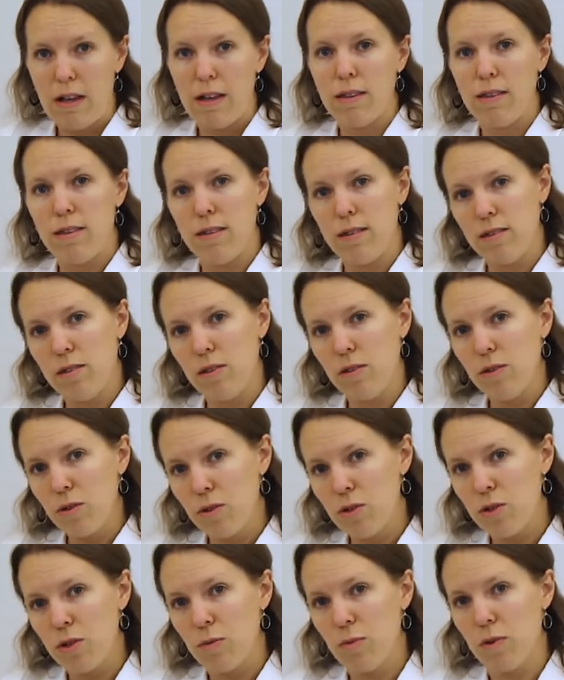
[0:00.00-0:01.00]
This
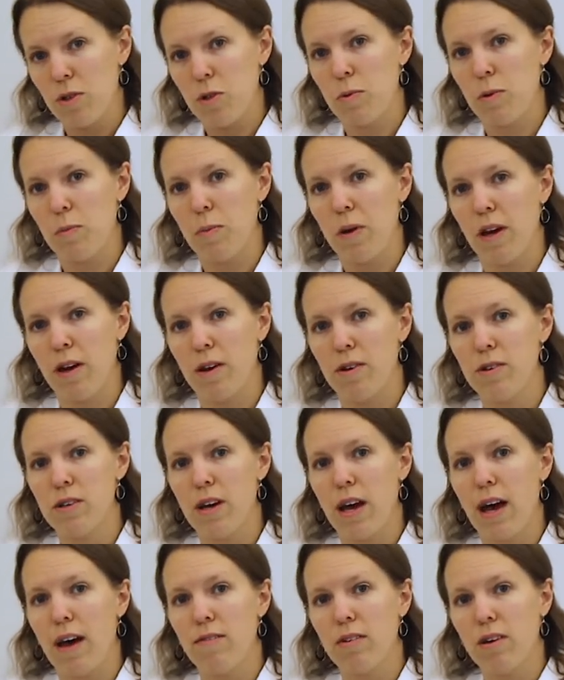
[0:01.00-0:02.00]
solution was prepared to
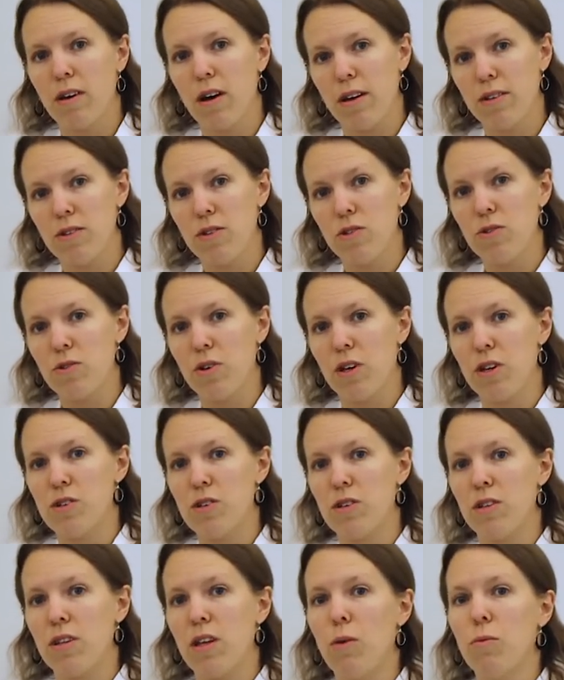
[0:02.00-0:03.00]
have a
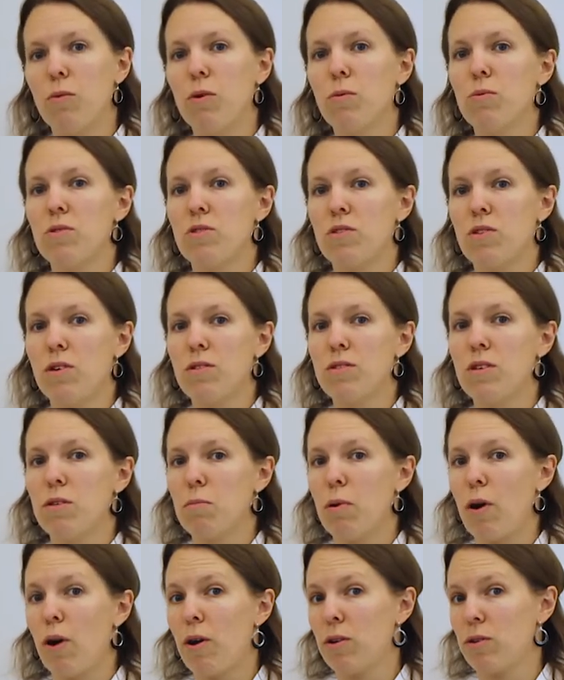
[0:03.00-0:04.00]
concentration that will result in
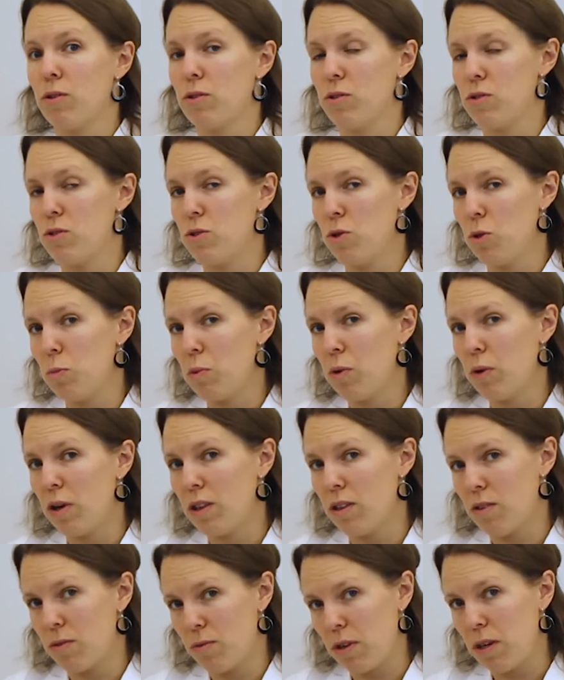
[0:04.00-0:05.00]
particles 2.3
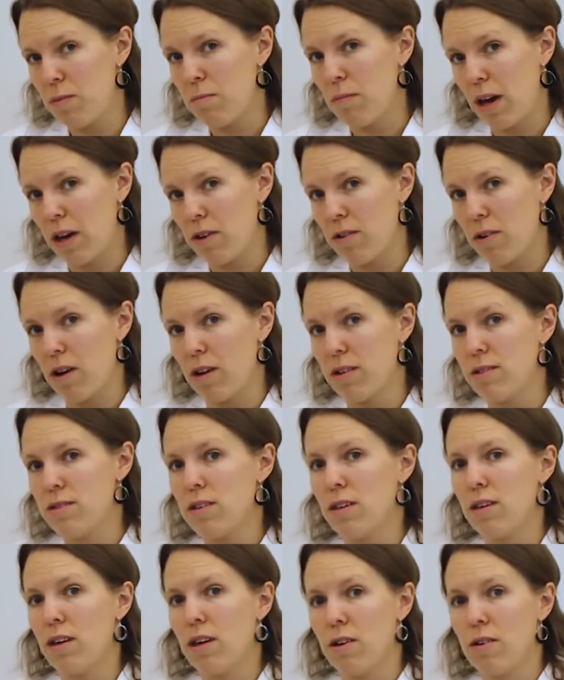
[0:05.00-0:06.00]
microns
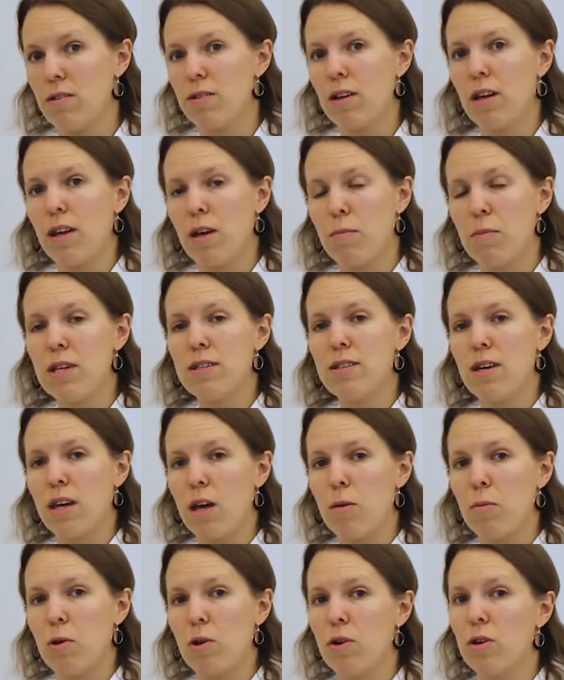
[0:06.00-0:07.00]
in aerodynamic
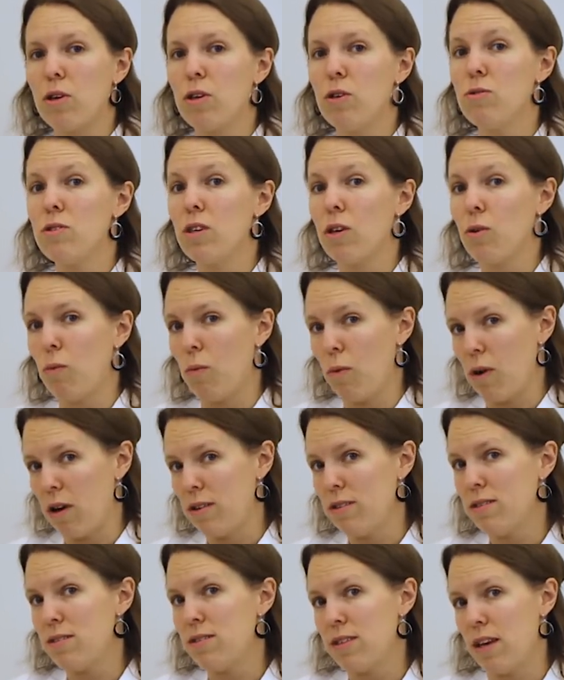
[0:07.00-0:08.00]
diameter using
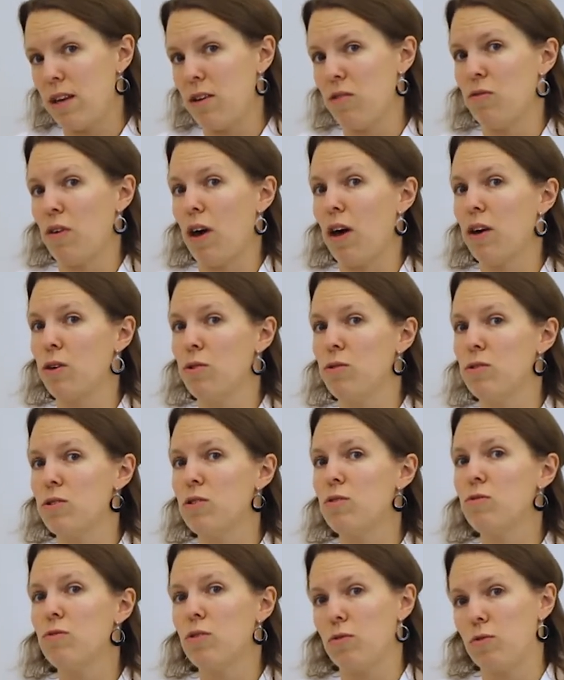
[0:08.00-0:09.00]
one set of values
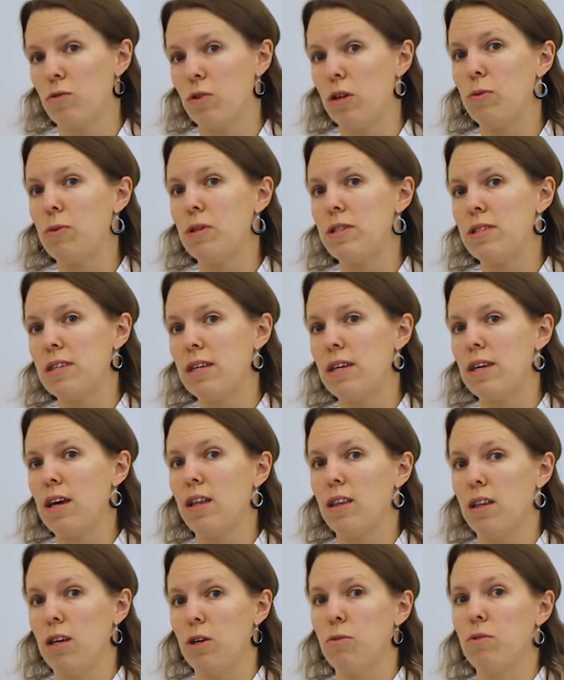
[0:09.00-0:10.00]
for frequency
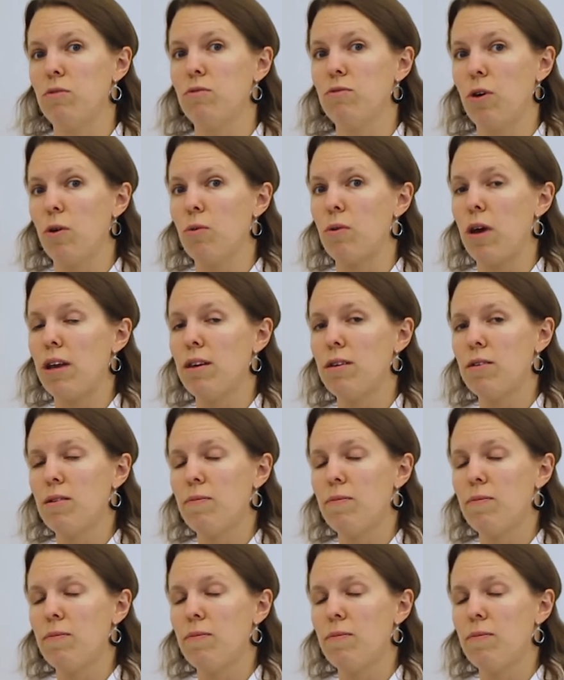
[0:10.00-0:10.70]
and liquid flow rate.